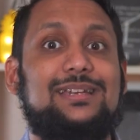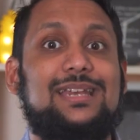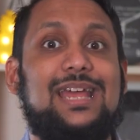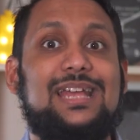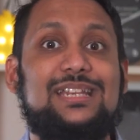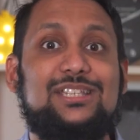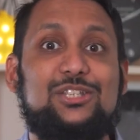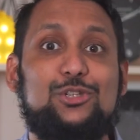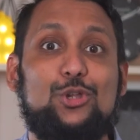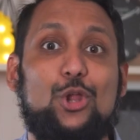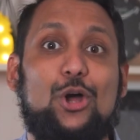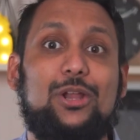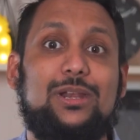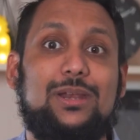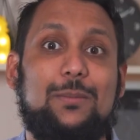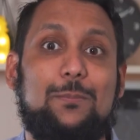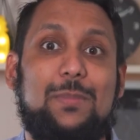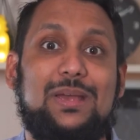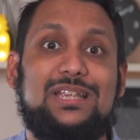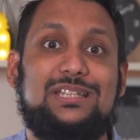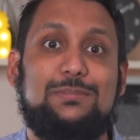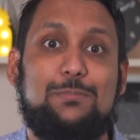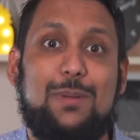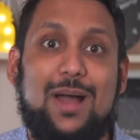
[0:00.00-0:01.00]
that's not the
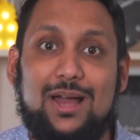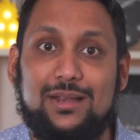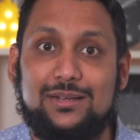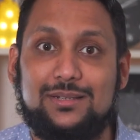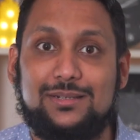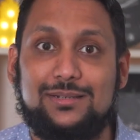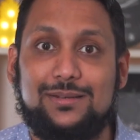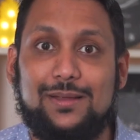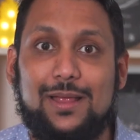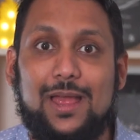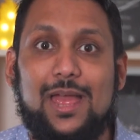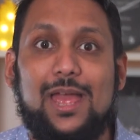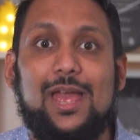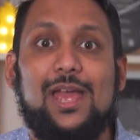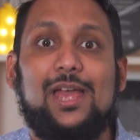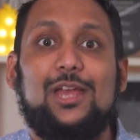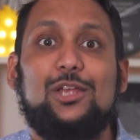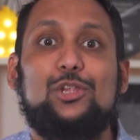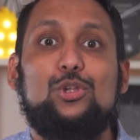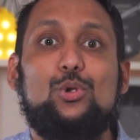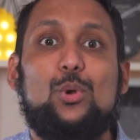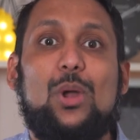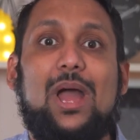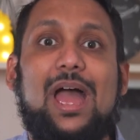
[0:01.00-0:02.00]
best part.
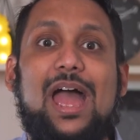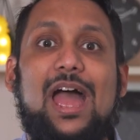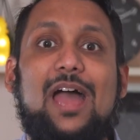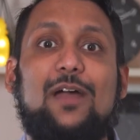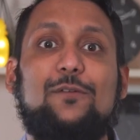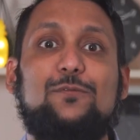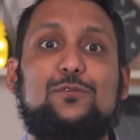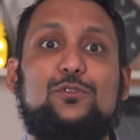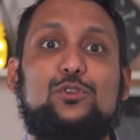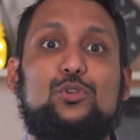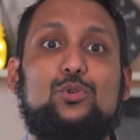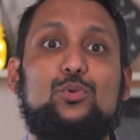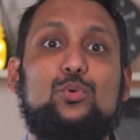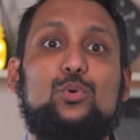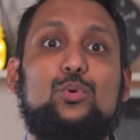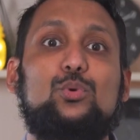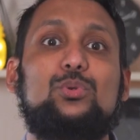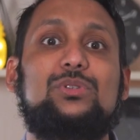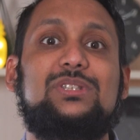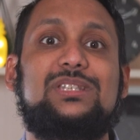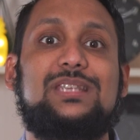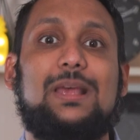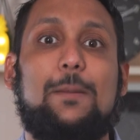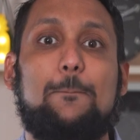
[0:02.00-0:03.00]
You have
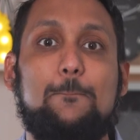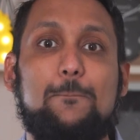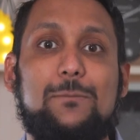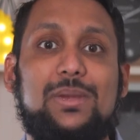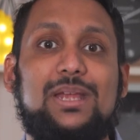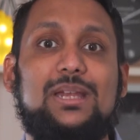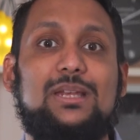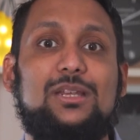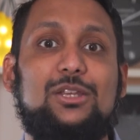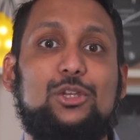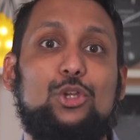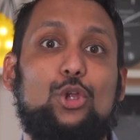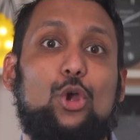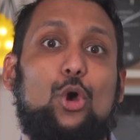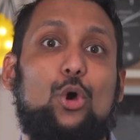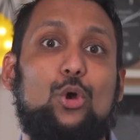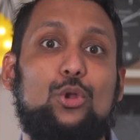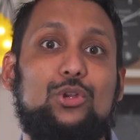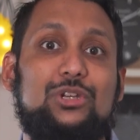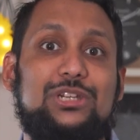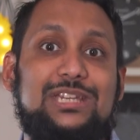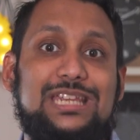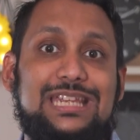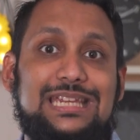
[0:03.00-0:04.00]
to submit
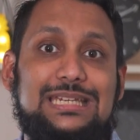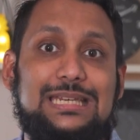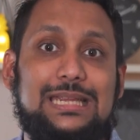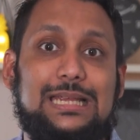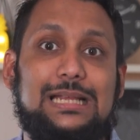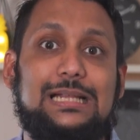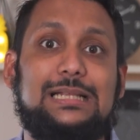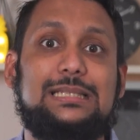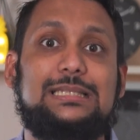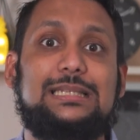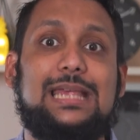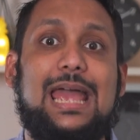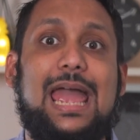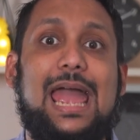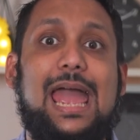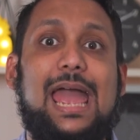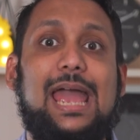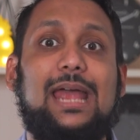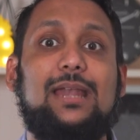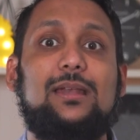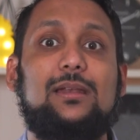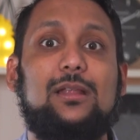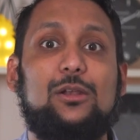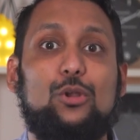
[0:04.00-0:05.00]
your details
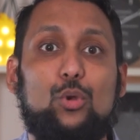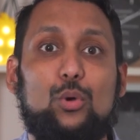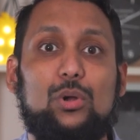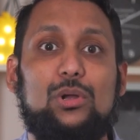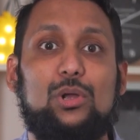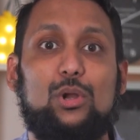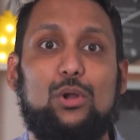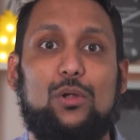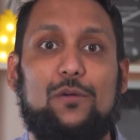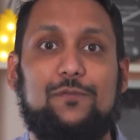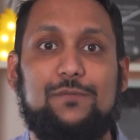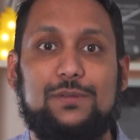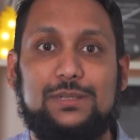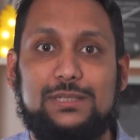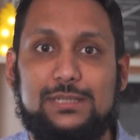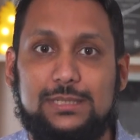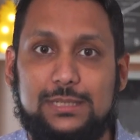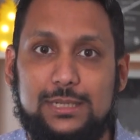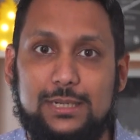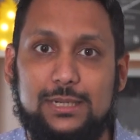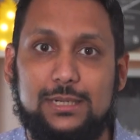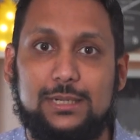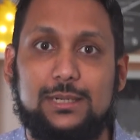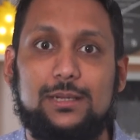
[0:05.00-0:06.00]
and the local office
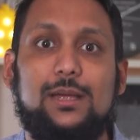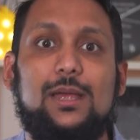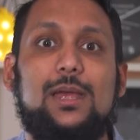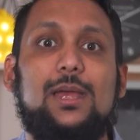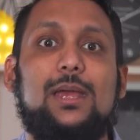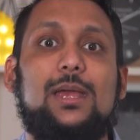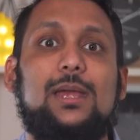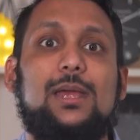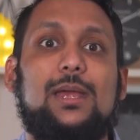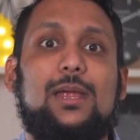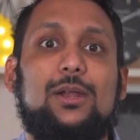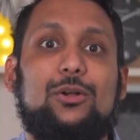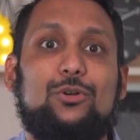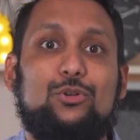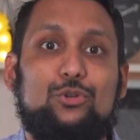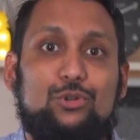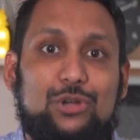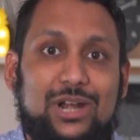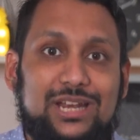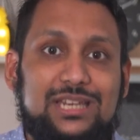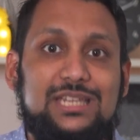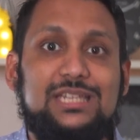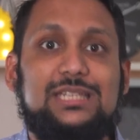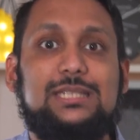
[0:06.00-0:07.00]
here,
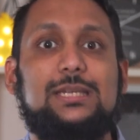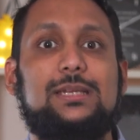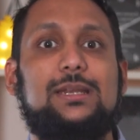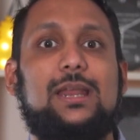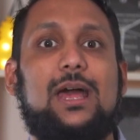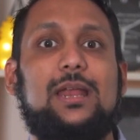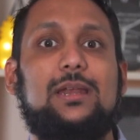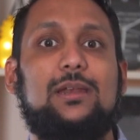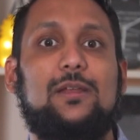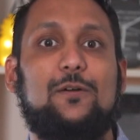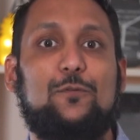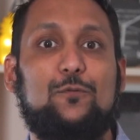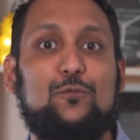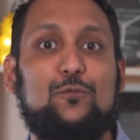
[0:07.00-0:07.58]
registered under